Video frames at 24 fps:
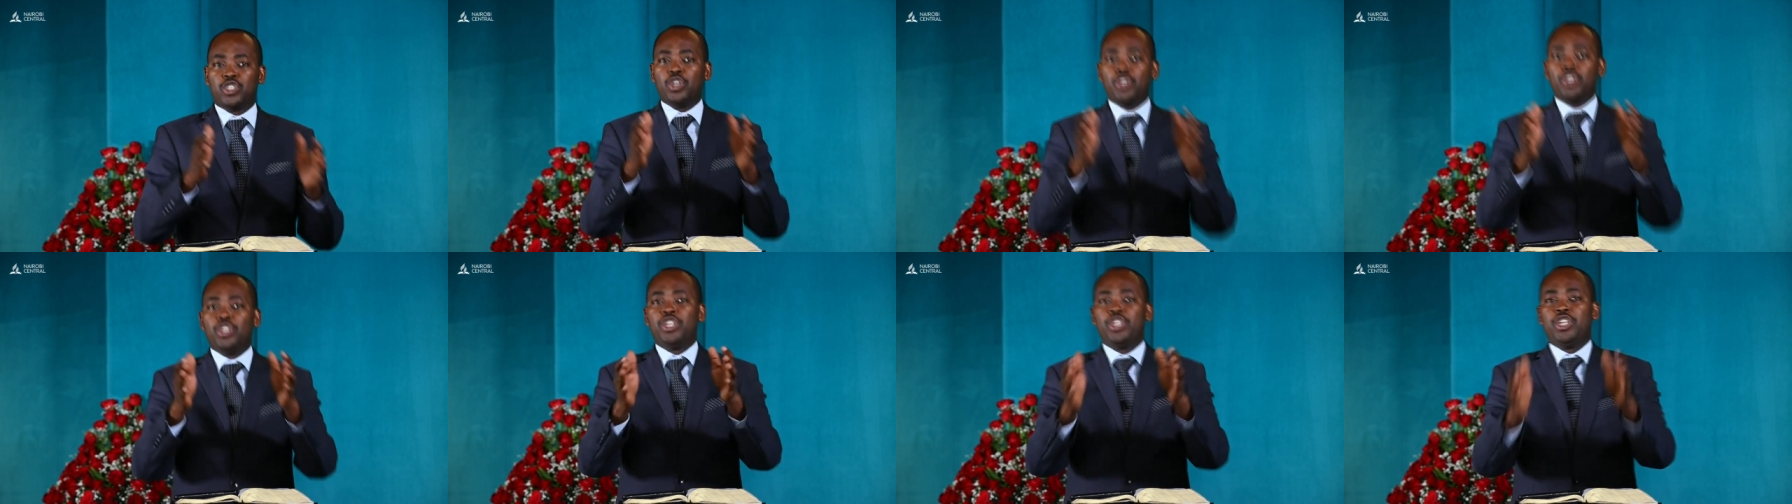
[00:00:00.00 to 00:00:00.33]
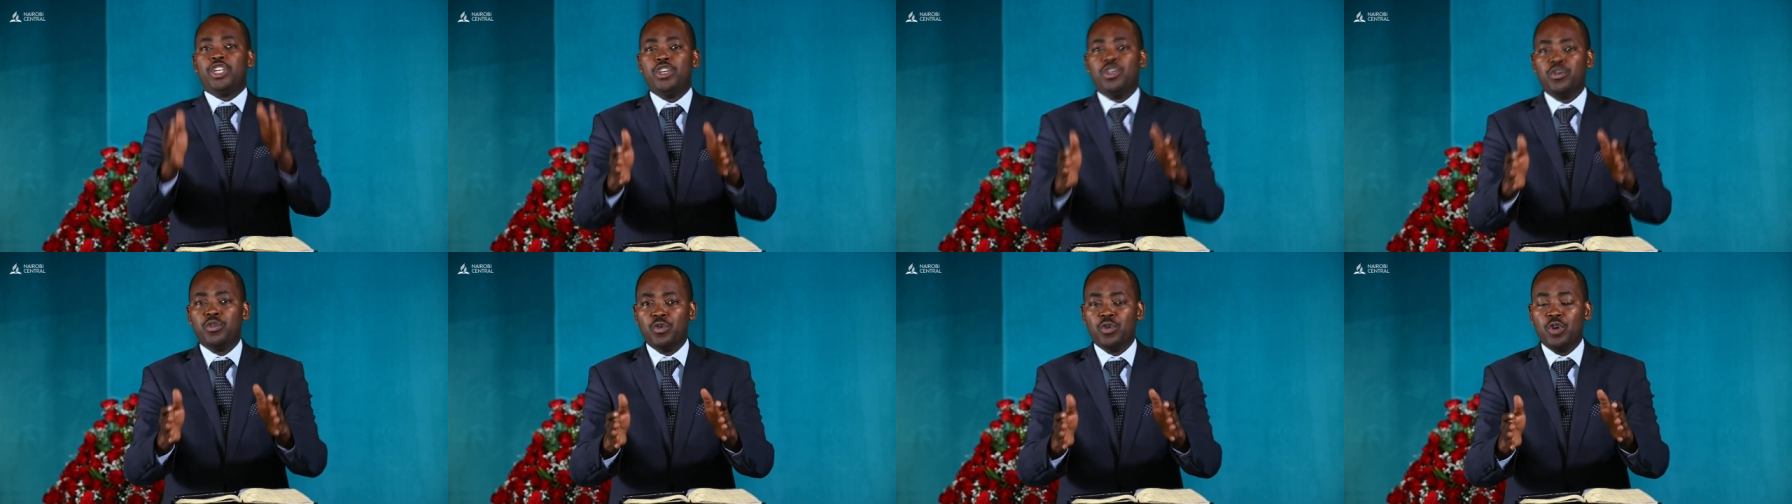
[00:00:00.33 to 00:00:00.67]
to
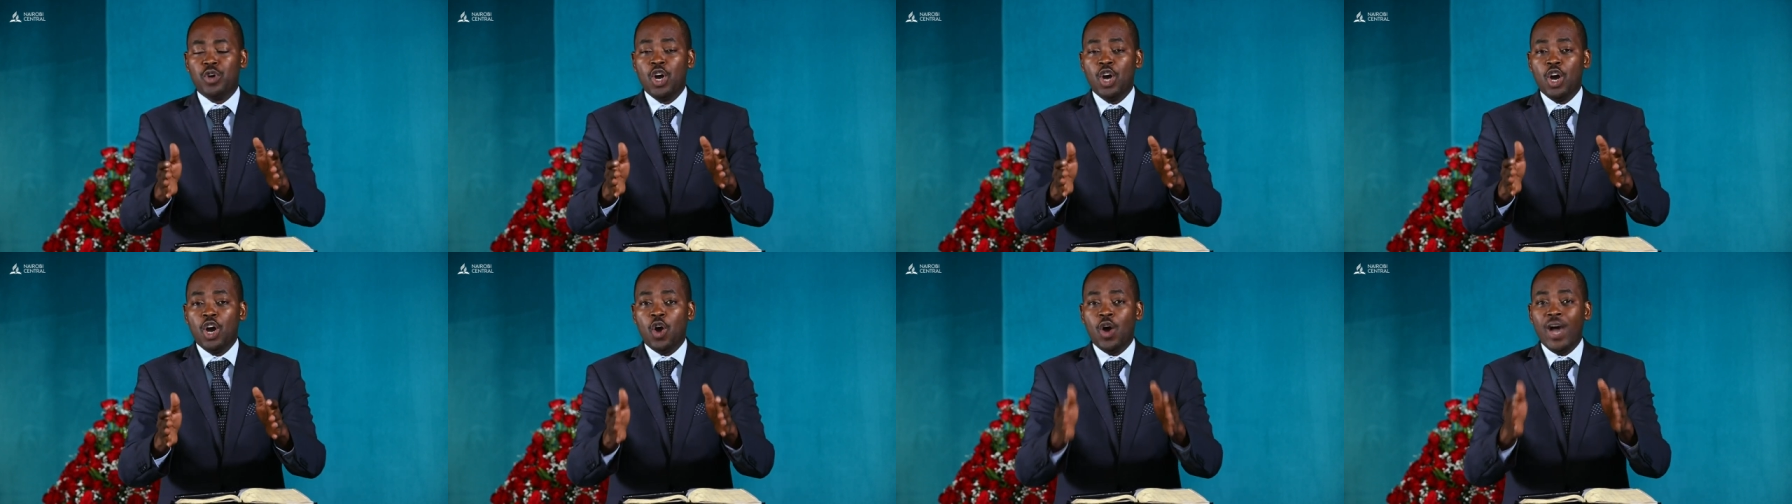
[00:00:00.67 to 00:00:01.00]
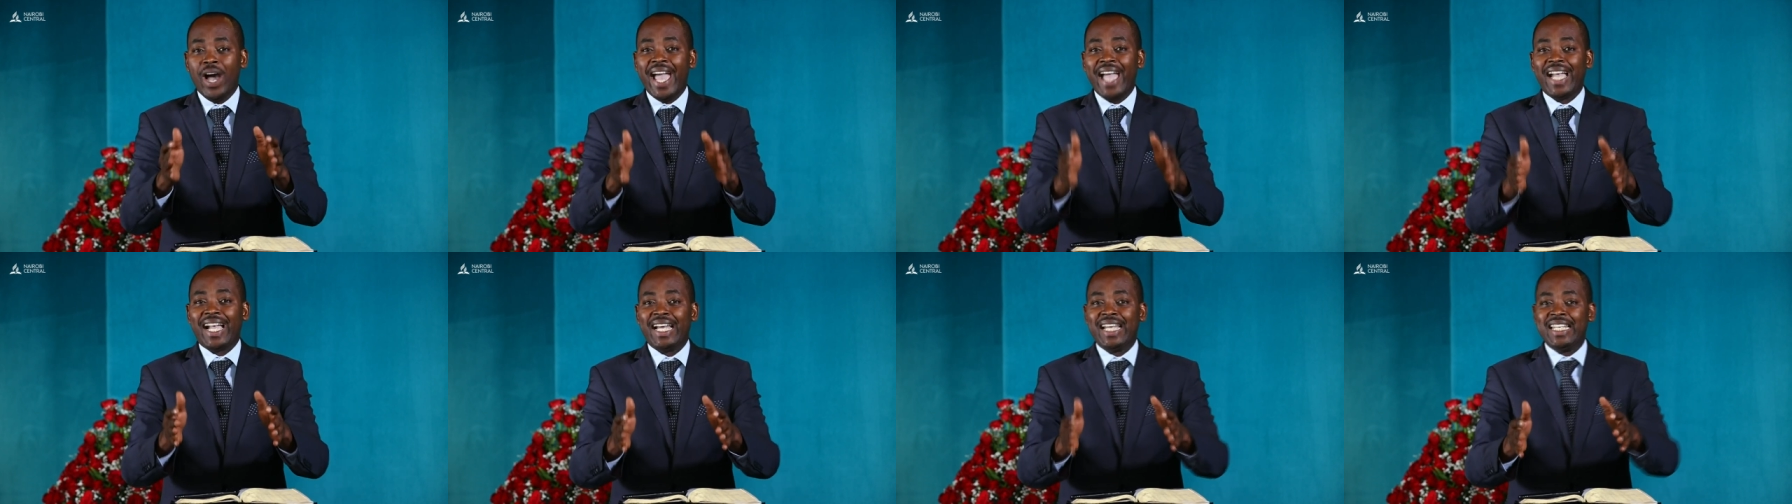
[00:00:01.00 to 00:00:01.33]
you
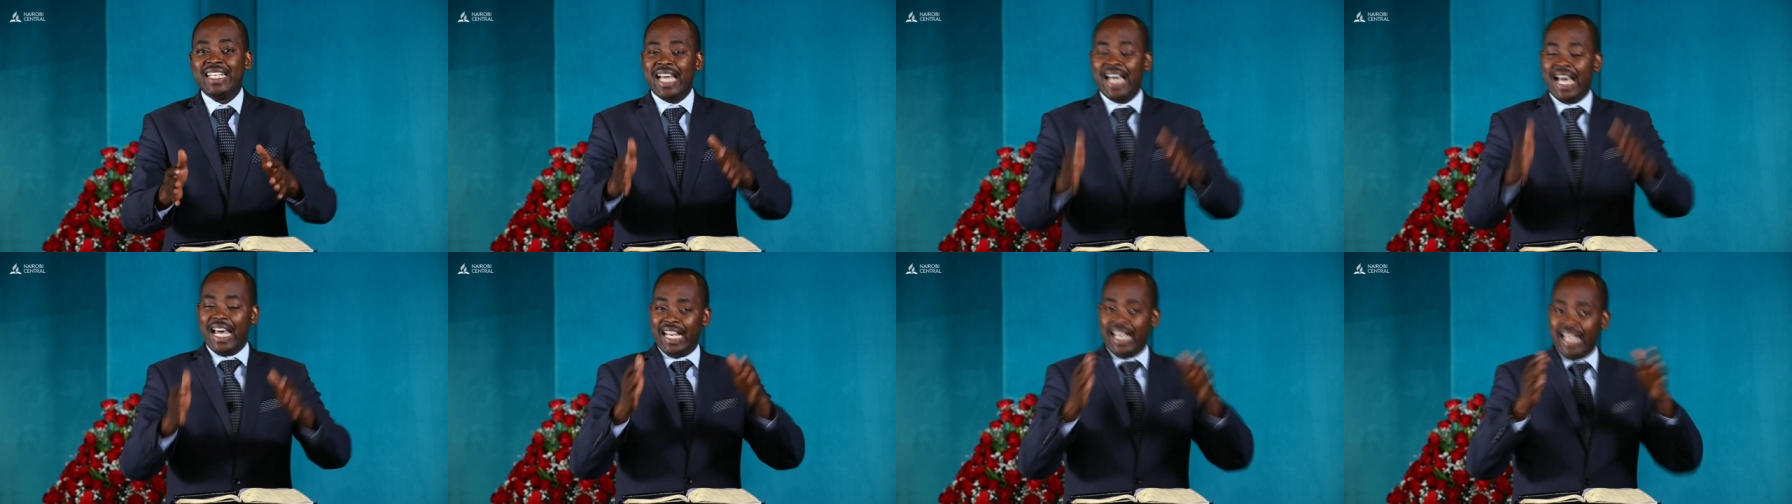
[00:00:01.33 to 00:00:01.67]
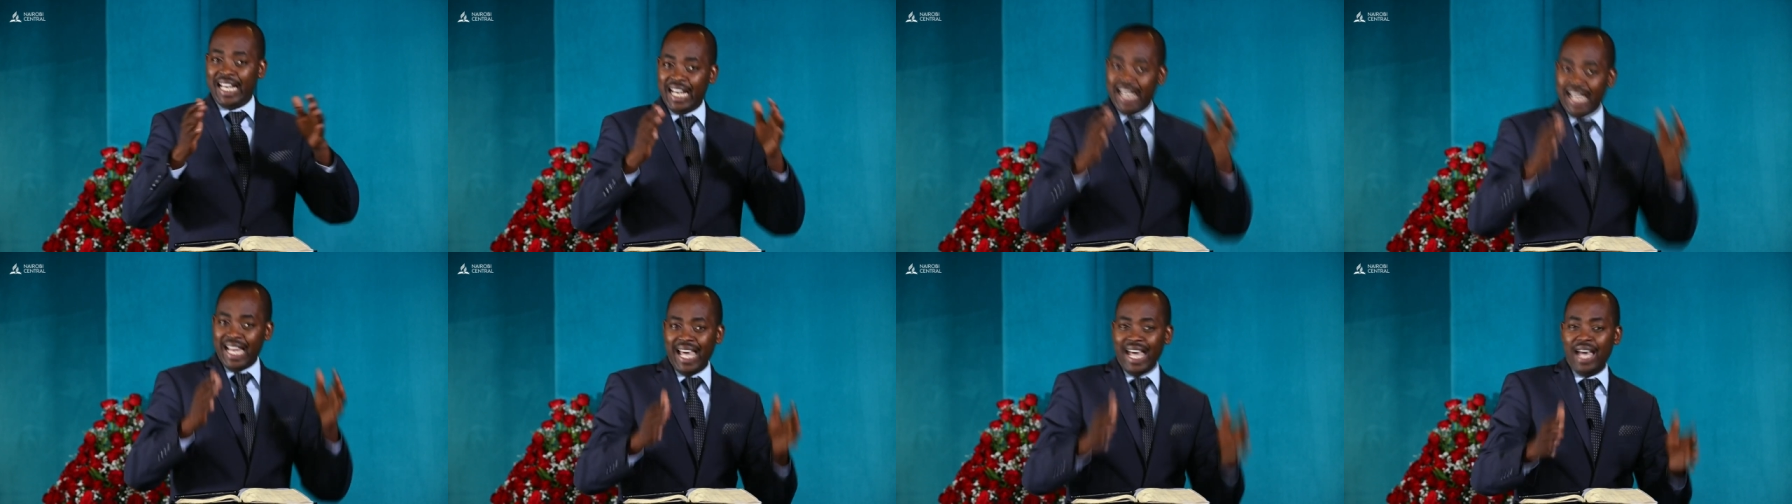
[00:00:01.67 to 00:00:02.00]
or I can
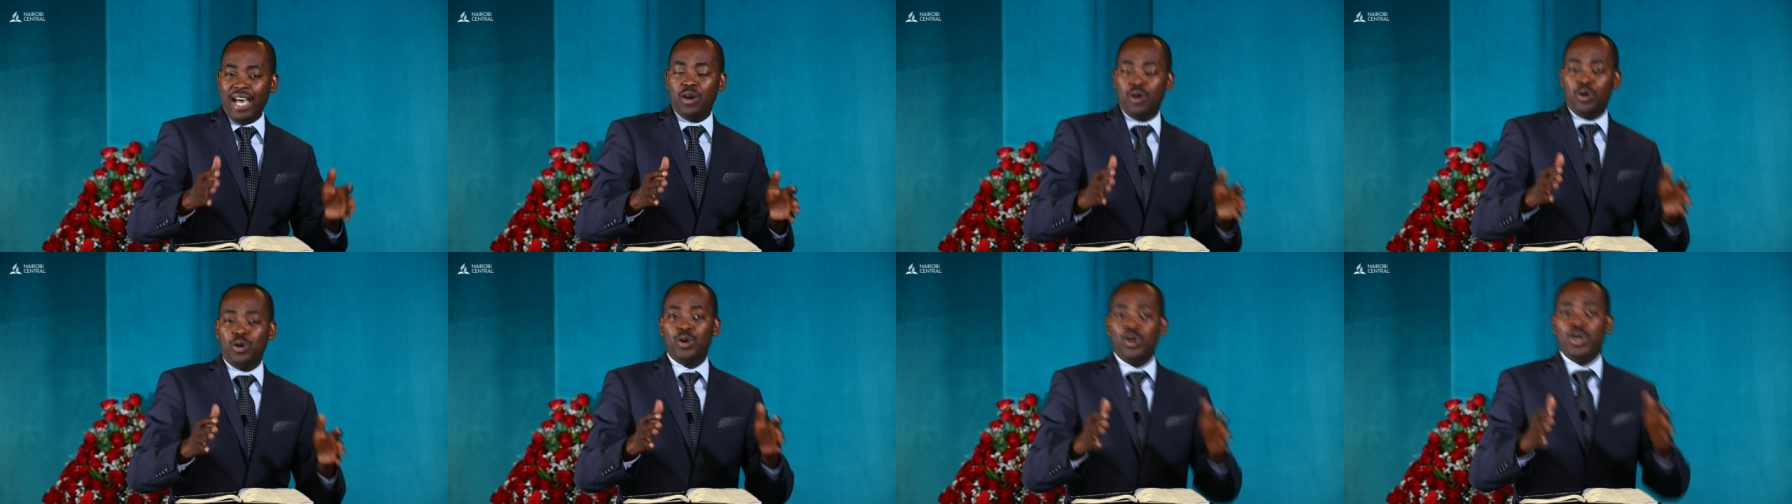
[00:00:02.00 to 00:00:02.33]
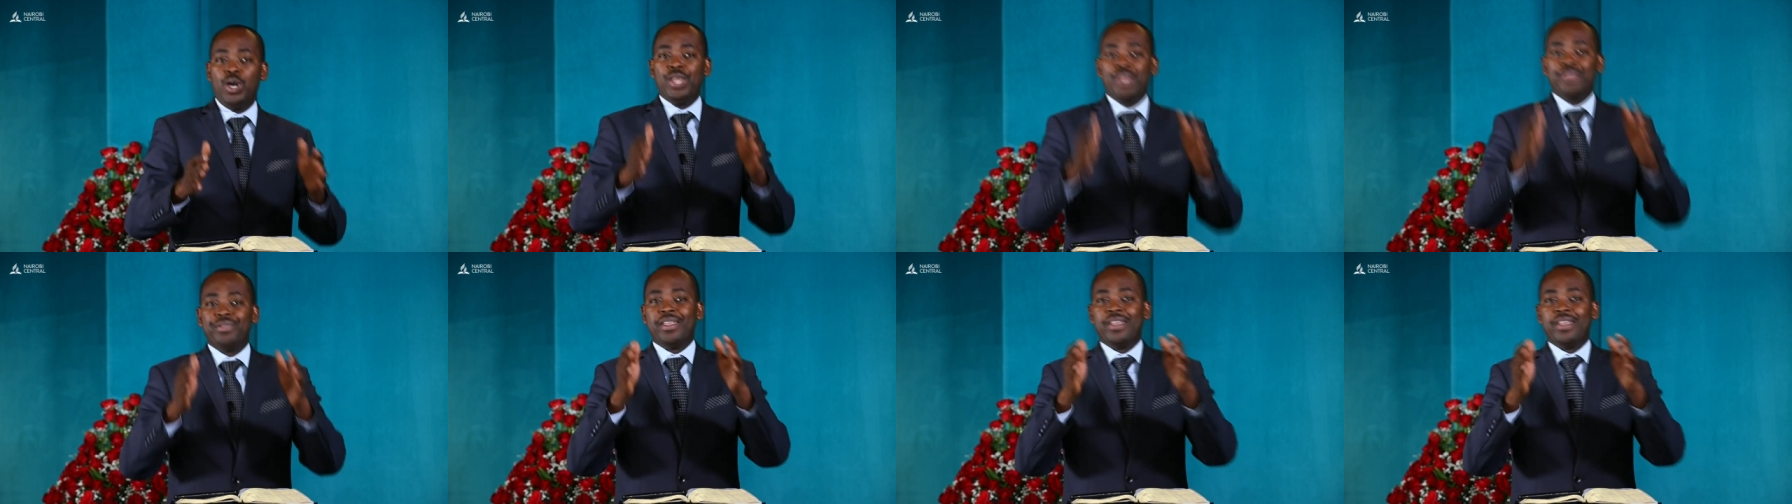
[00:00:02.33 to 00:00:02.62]
allow